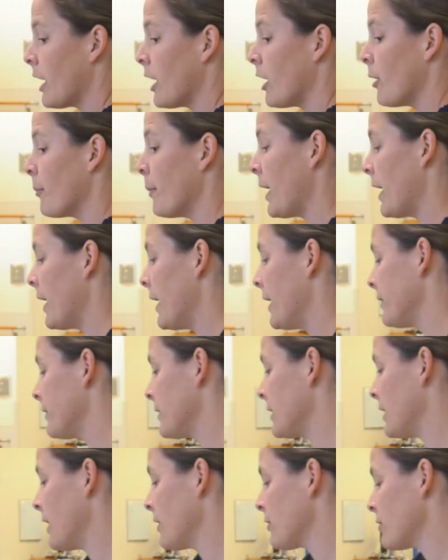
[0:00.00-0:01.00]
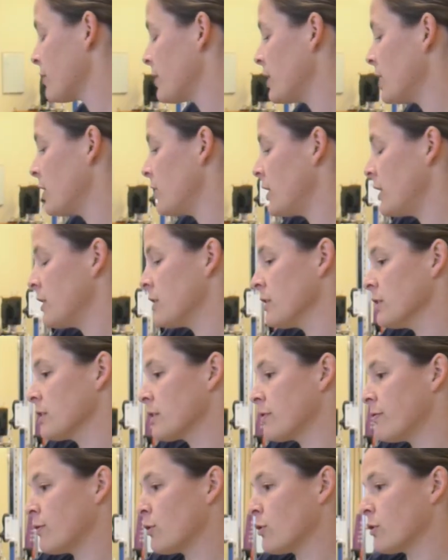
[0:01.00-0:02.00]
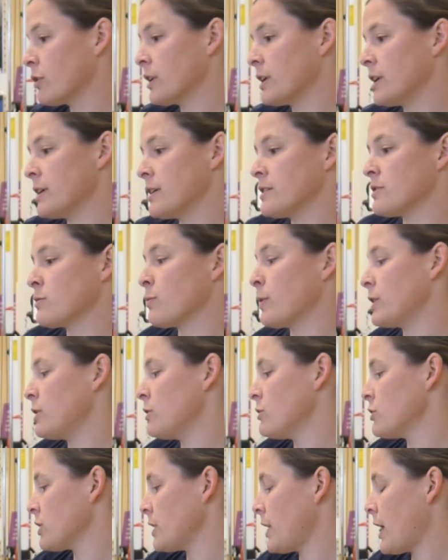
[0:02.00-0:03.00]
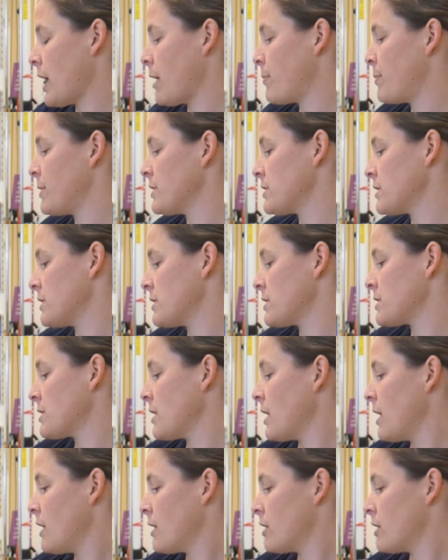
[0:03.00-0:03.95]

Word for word: Um, and the other thing you need to look for is what usually happens is